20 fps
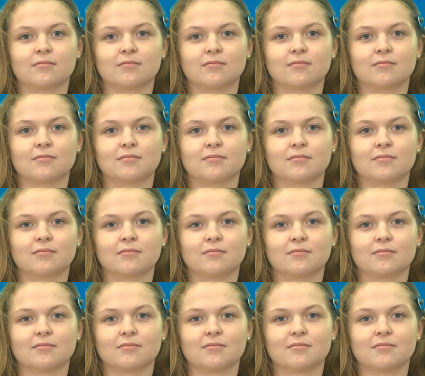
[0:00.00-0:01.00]

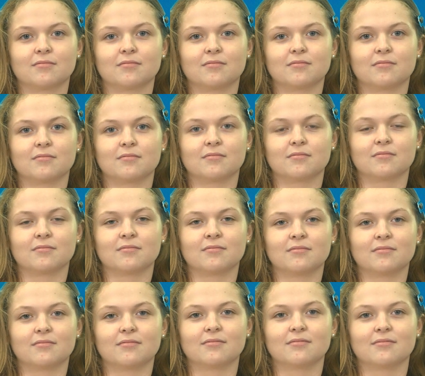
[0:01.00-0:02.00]

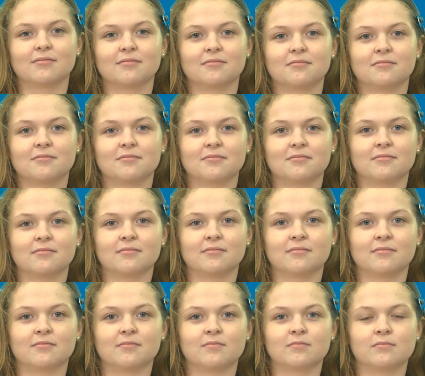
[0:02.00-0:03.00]

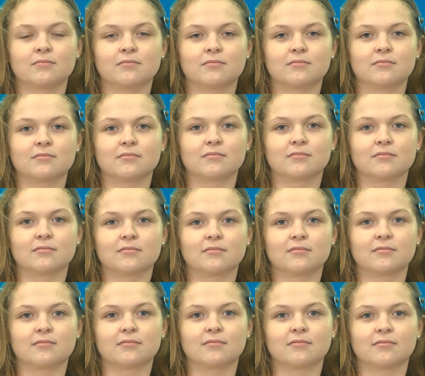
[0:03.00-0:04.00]

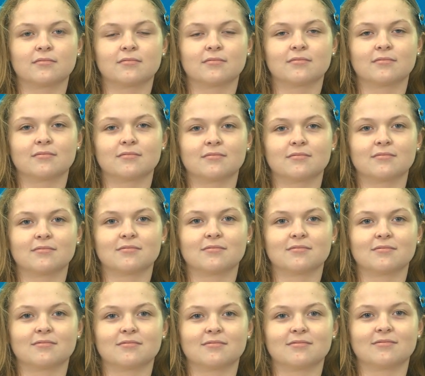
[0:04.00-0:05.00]

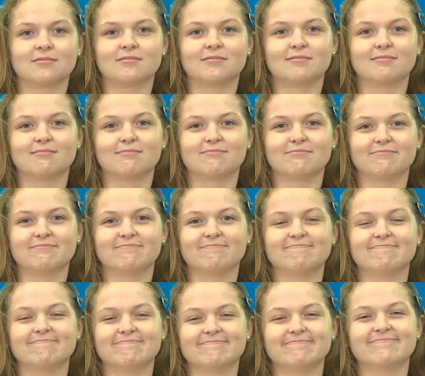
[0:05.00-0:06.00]
No words are spoken by the person on screen.